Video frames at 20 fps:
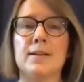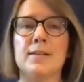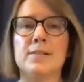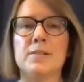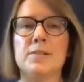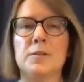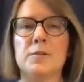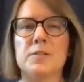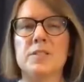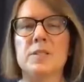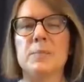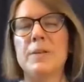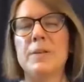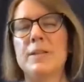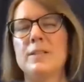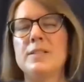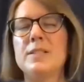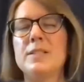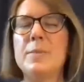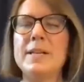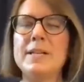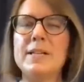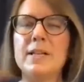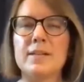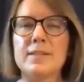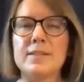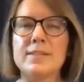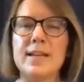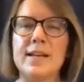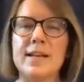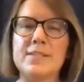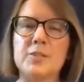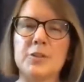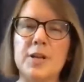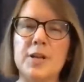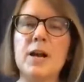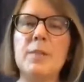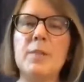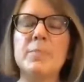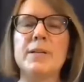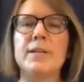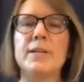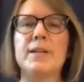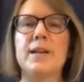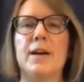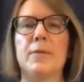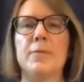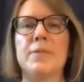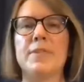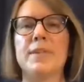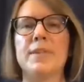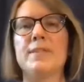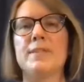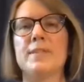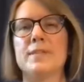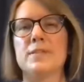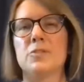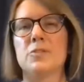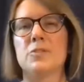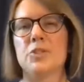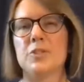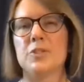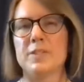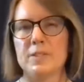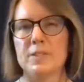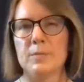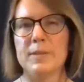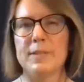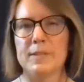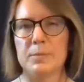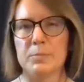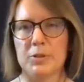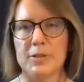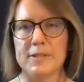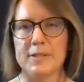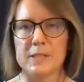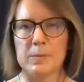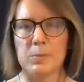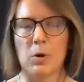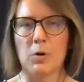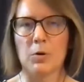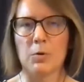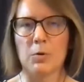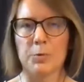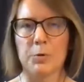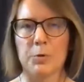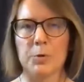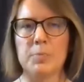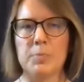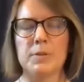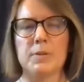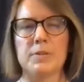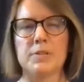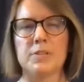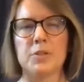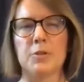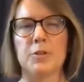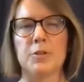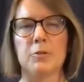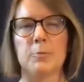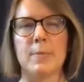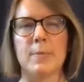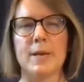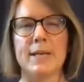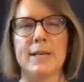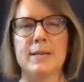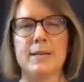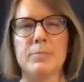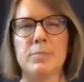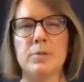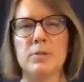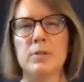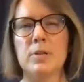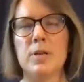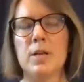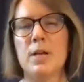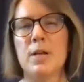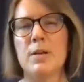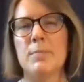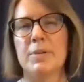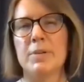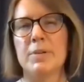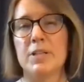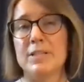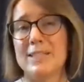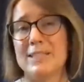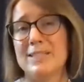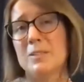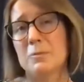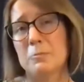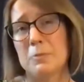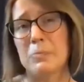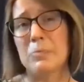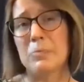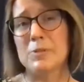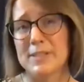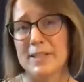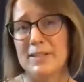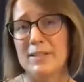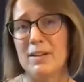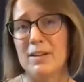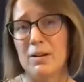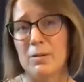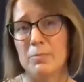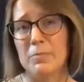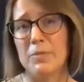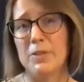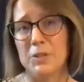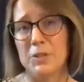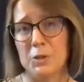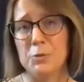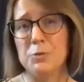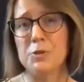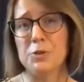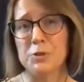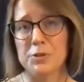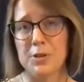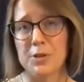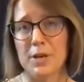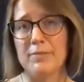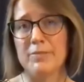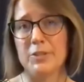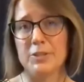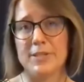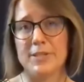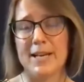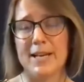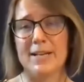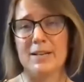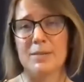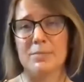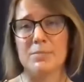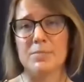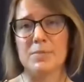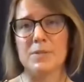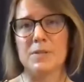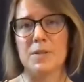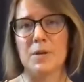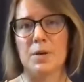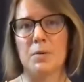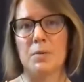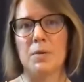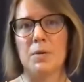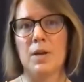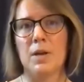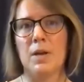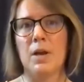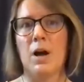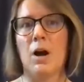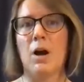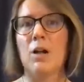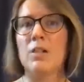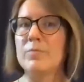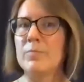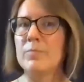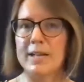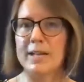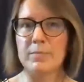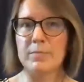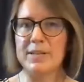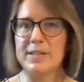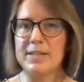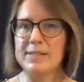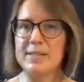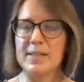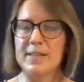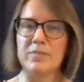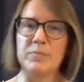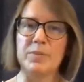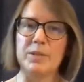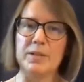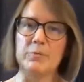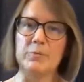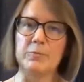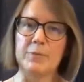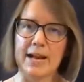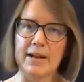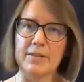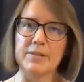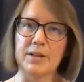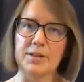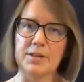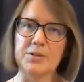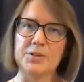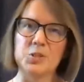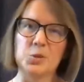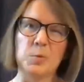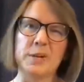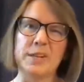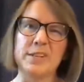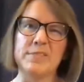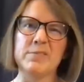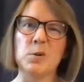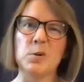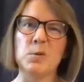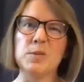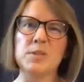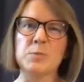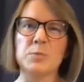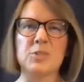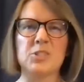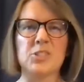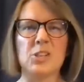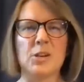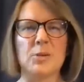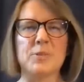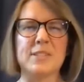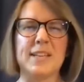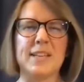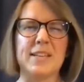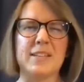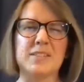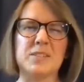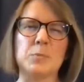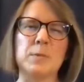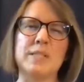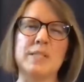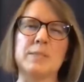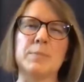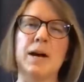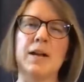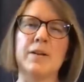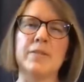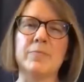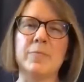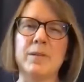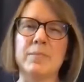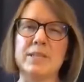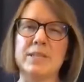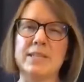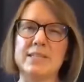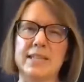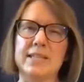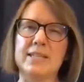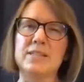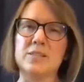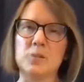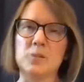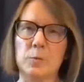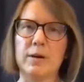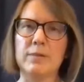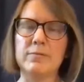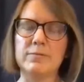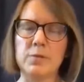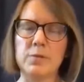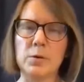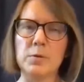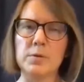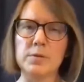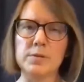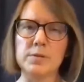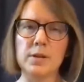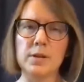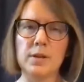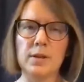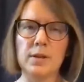So depending on the size of your company, I would think that this should still be a pretty small group so you can remain nimble, but it needs to represent the users of your dam. So all of my committees have been around under 20 folks, which I would say a sweet spot of maybe 10 to 12 folks.